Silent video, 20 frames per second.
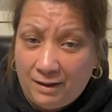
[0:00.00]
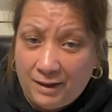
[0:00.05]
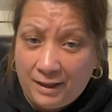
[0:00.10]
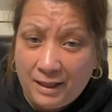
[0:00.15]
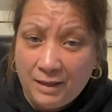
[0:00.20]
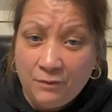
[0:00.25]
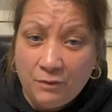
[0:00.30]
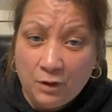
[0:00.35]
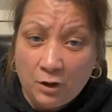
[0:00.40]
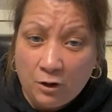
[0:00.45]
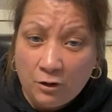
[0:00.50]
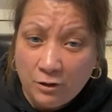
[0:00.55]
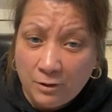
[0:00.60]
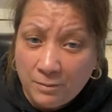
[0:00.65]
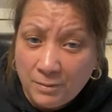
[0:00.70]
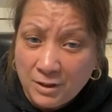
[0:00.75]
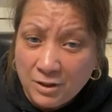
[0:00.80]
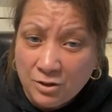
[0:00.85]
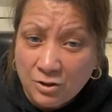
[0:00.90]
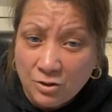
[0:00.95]
Even on the
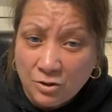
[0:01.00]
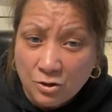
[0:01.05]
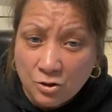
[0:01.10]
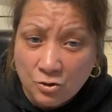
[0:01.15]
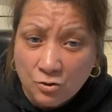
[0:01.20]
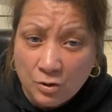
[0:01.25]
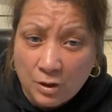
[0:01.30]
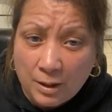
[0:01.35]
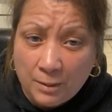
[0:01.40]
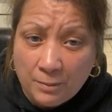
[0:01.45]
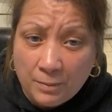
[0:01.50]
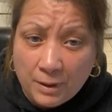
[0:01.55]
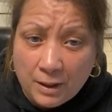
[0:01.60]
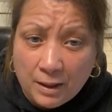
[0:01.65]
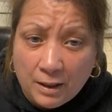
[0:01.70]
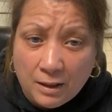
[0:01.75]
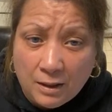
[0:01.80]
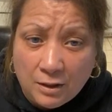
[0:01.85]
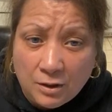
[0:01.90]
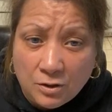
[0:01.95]
missions trip.
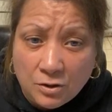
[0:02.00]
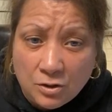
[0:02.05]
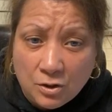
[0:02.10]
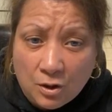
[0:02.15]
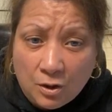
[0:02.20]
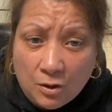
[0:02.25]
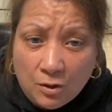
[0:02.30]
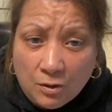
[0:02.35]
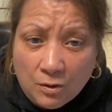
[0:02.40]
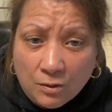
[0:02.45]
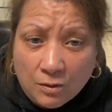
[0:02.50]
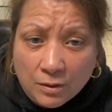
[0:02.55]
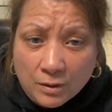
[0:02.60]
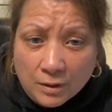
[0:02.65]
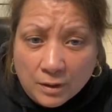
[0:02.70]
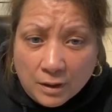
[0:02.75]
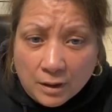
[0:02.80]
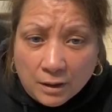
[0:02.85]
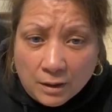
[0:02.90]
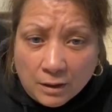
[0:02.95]
So,
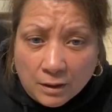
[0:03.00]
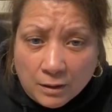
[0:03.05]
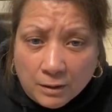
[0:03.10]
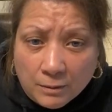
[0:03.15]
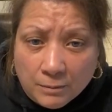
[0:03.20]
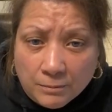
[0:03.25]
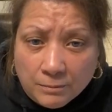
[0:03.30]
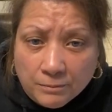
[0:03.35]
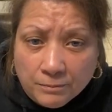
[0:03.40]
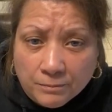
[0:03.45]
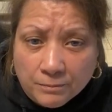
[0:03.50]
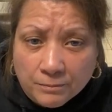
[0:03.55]
home